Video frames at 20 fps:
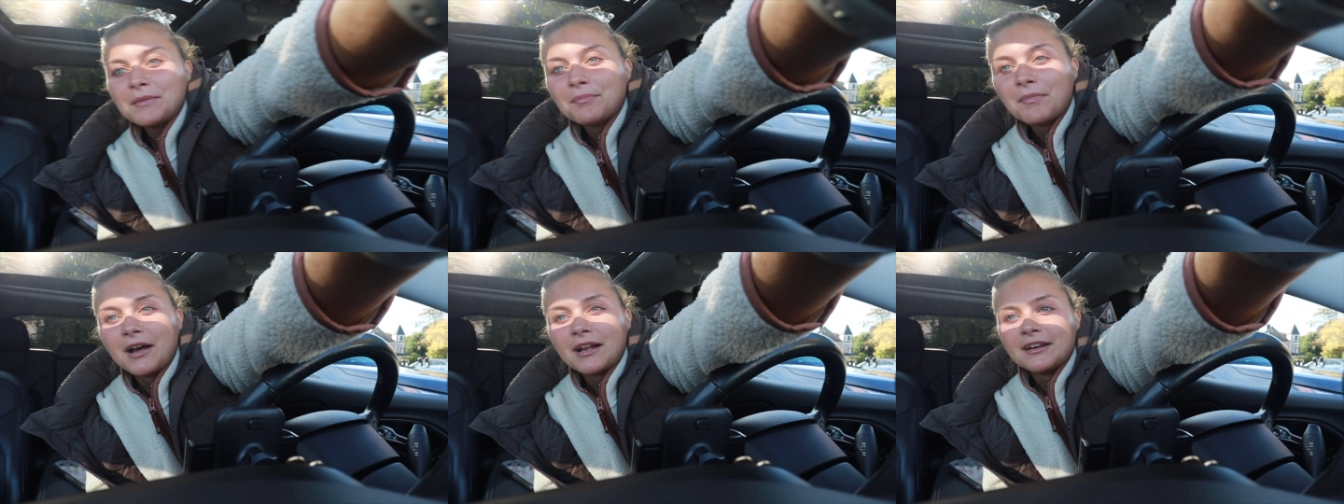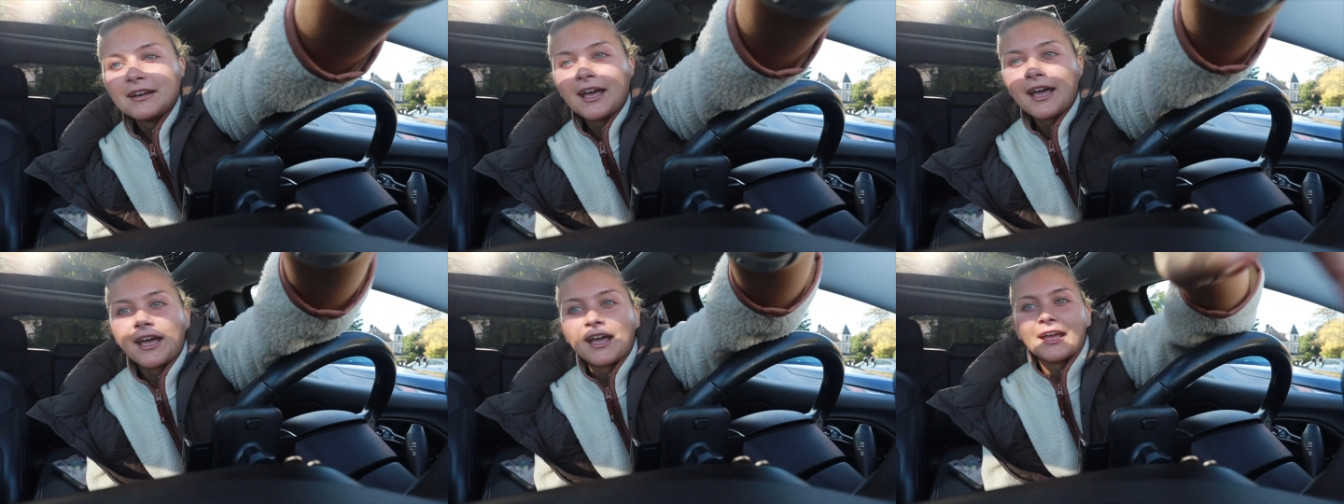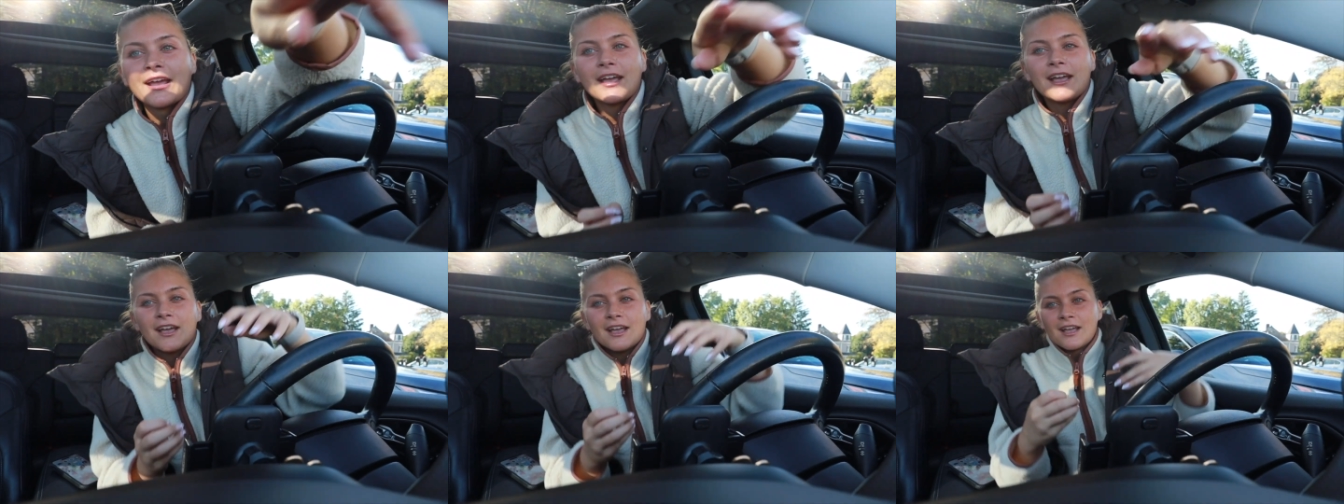
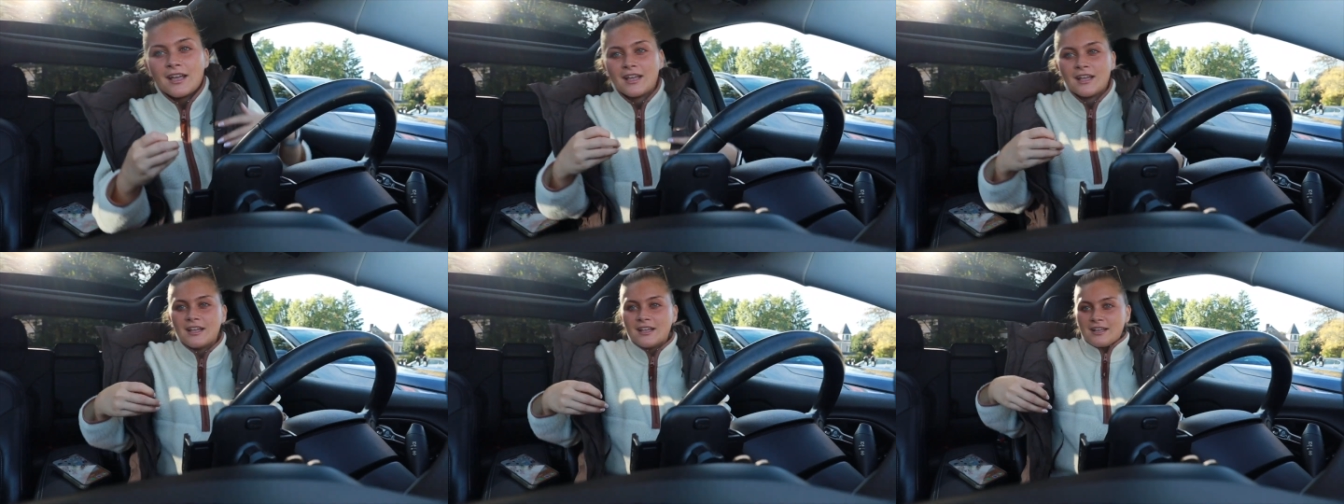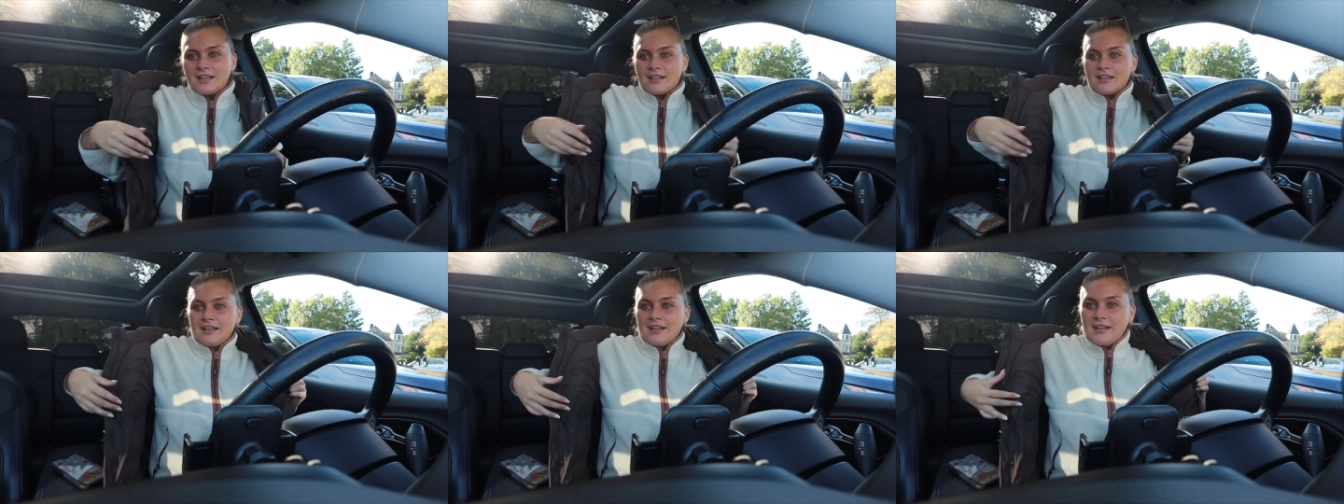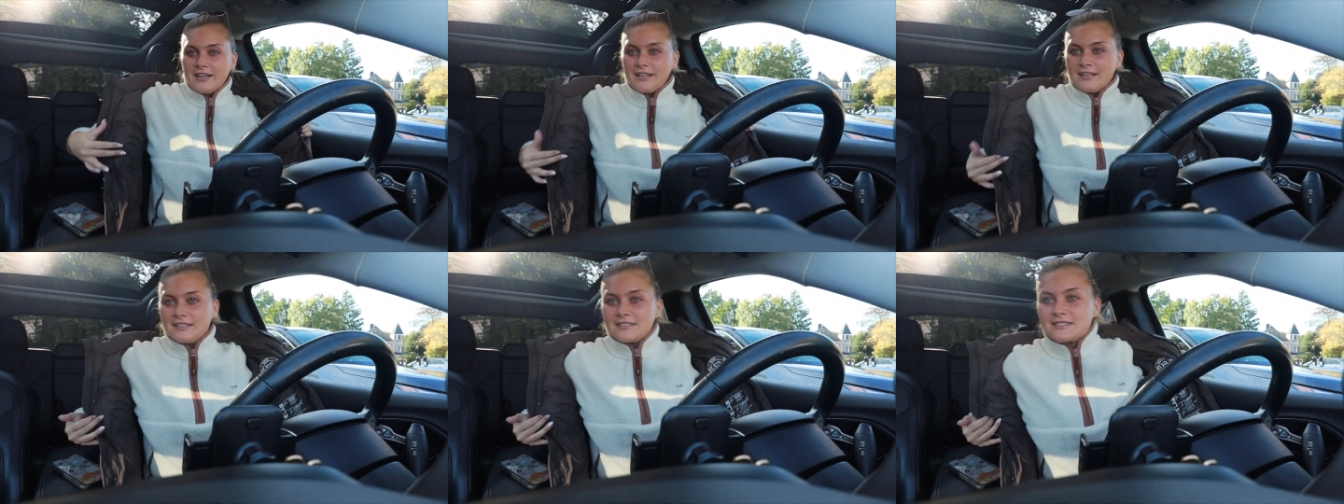Monday.
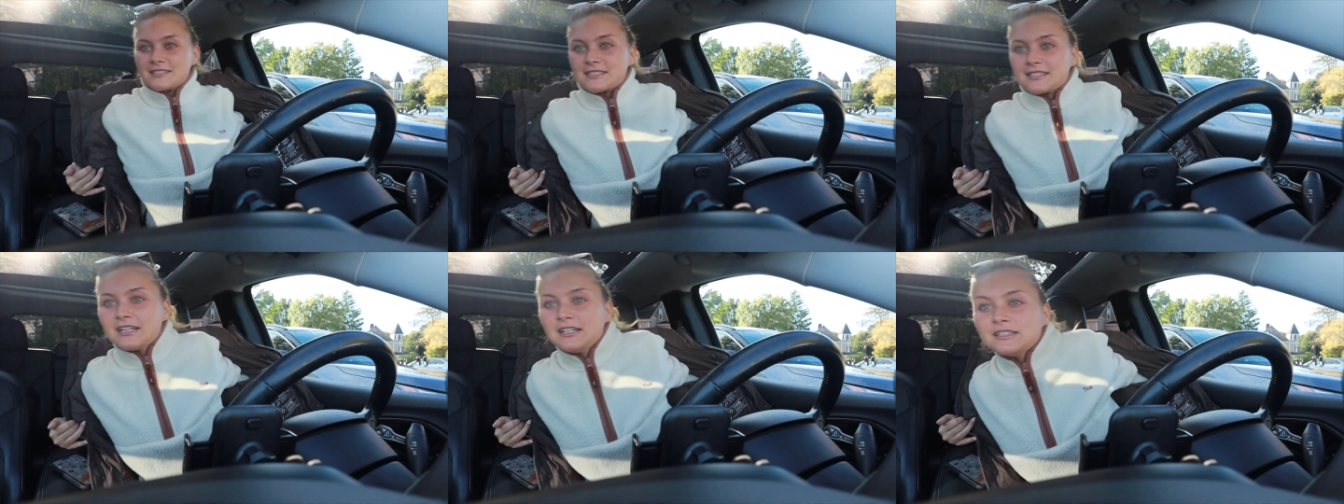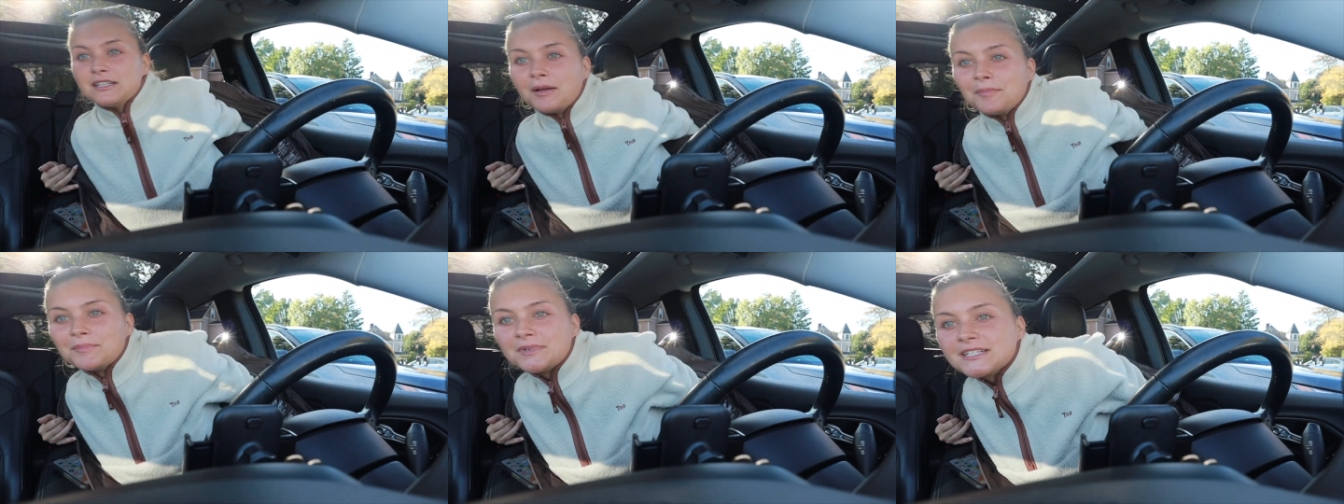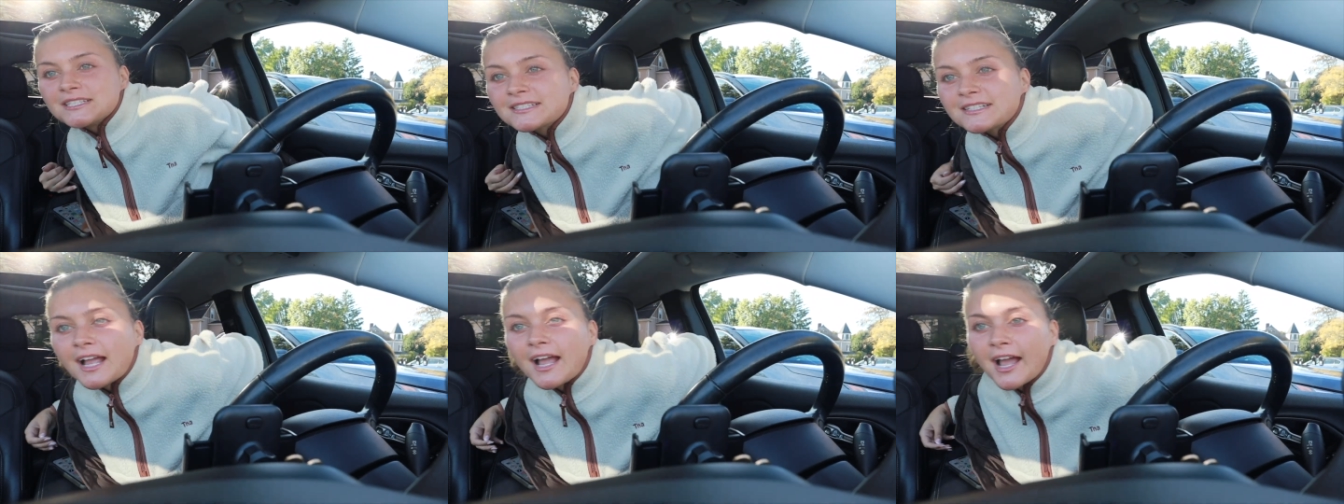It's
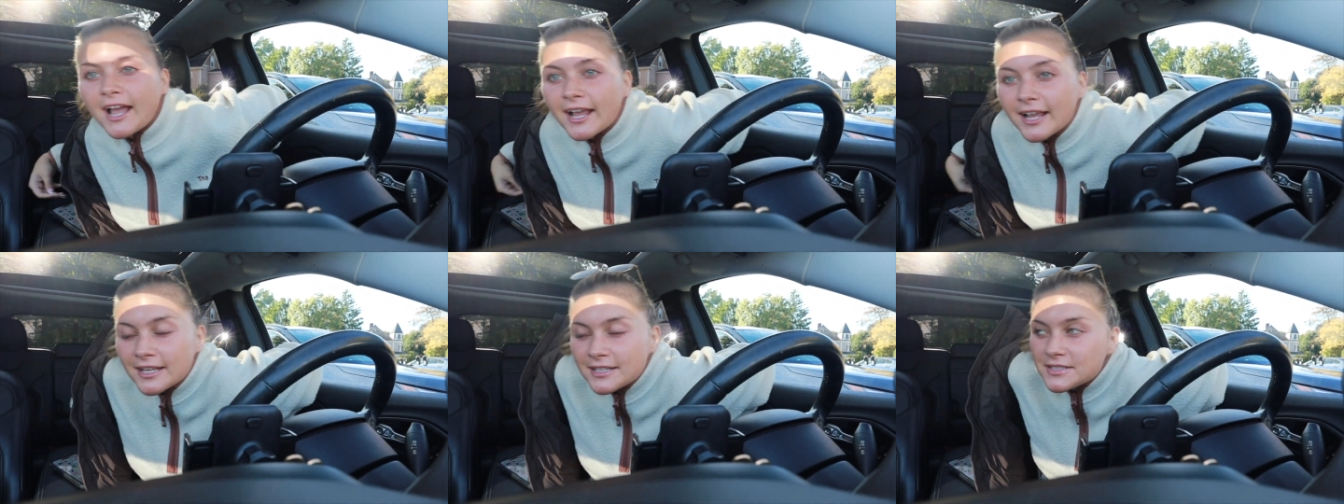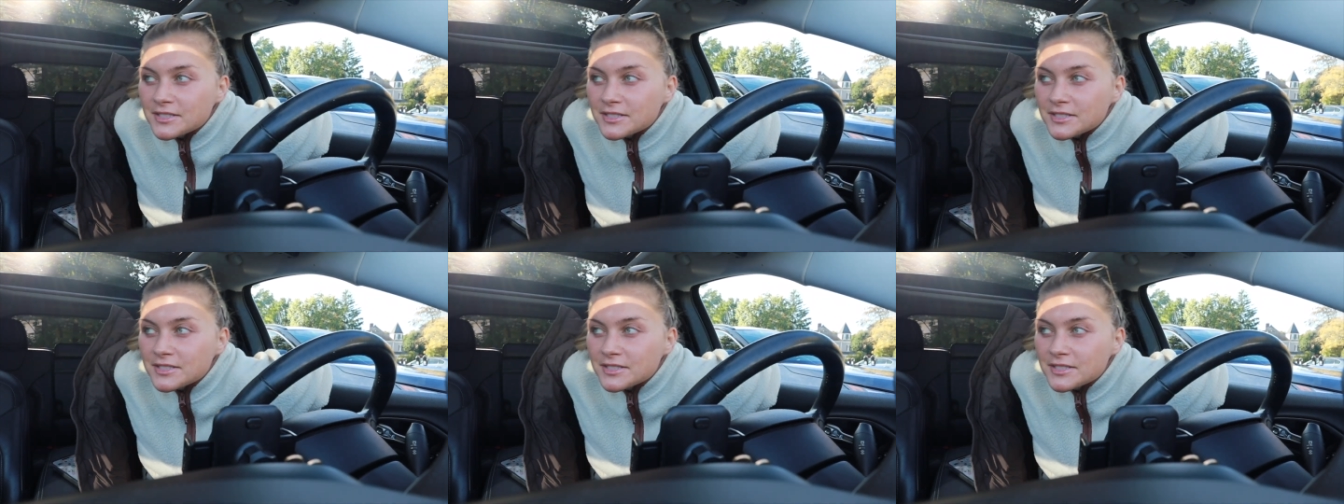Columbus Day,